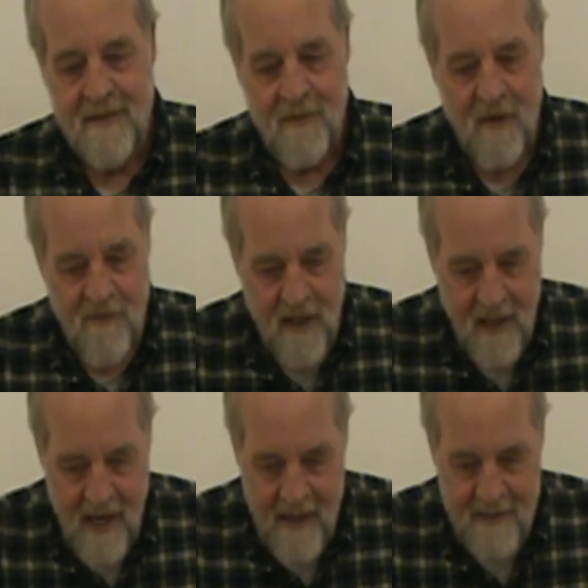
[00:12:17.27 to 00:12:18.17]
We feel
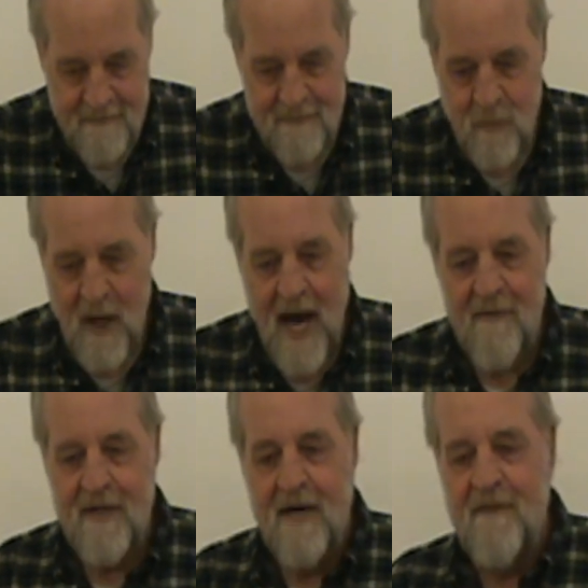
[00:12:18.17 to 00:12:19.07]
like we have
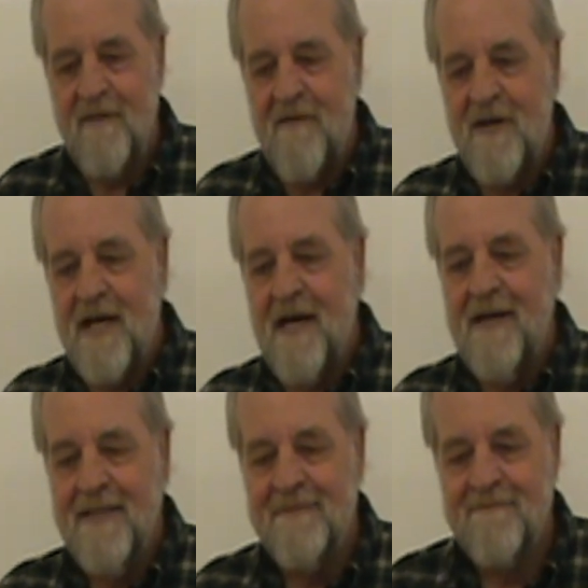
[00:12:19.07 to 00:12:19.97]
enough of
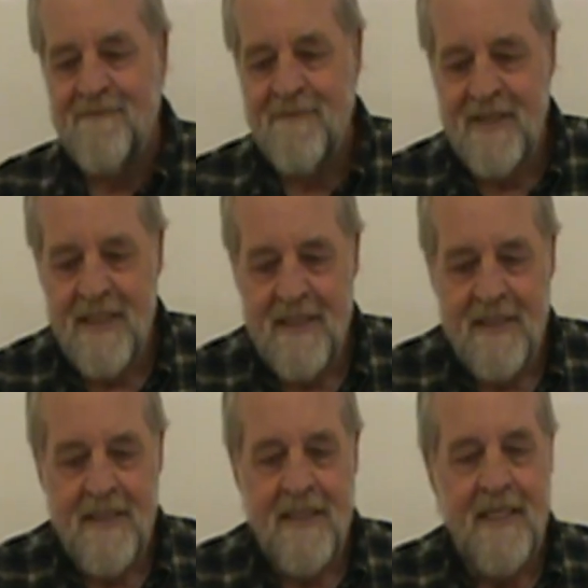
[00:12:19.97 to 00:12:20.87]
everything
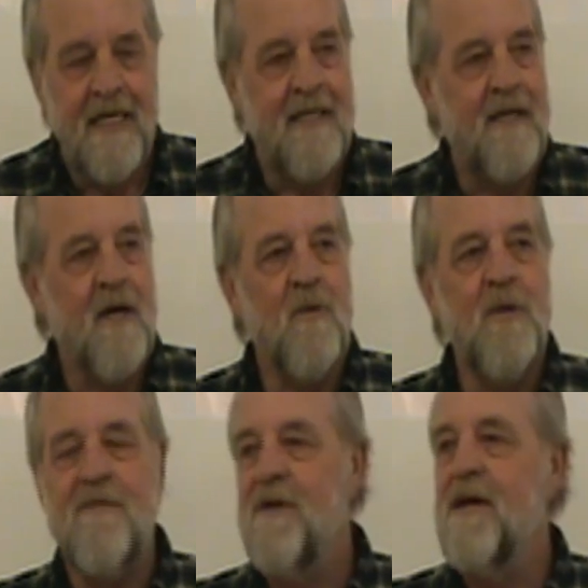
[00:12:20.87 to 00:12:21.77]
until
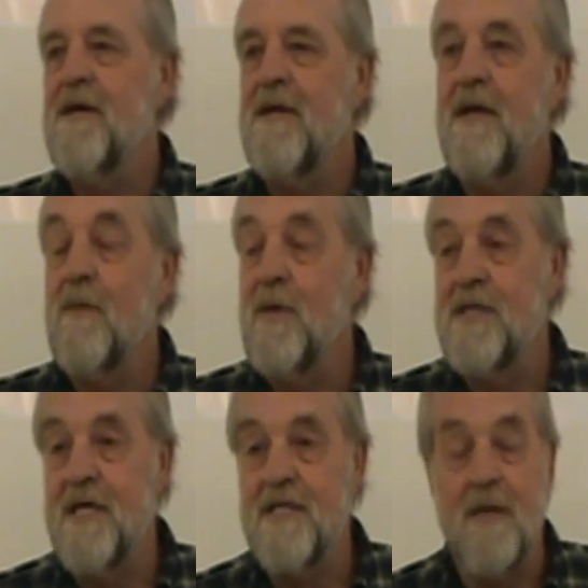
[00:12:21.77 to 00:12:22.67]
we feel until we
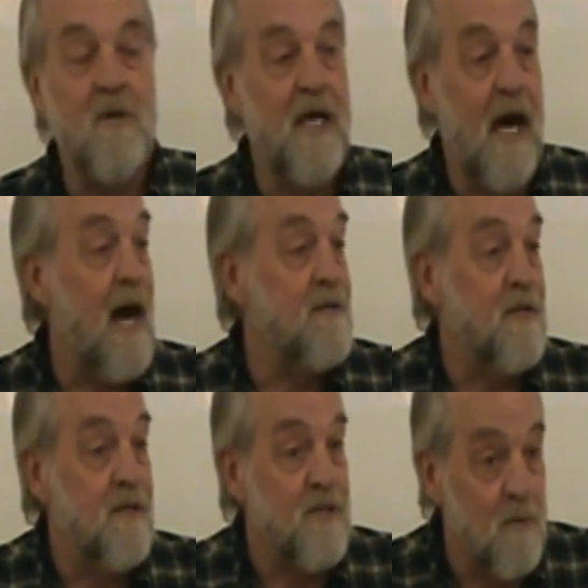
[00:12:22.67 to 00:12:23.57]
see someone who has
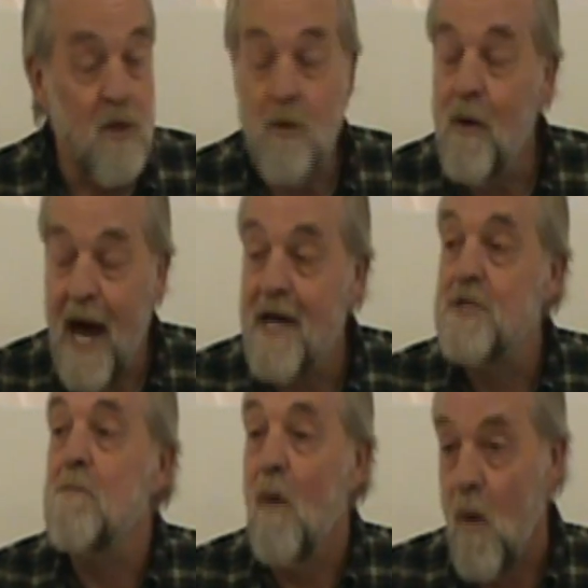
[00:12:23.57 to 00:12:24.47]
someone who
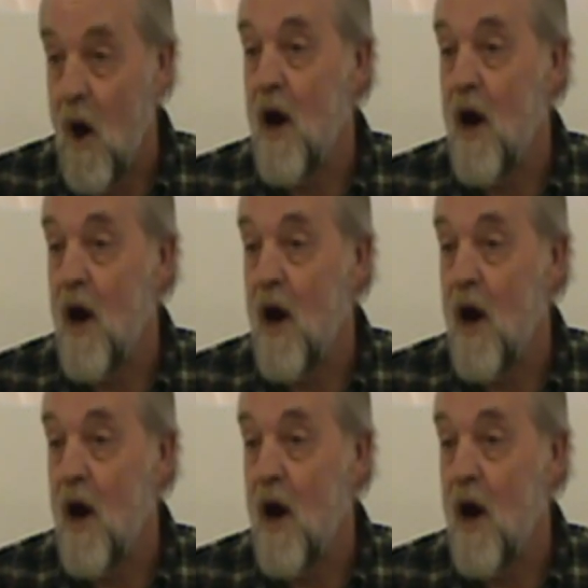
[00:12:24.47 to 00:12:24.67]
has more.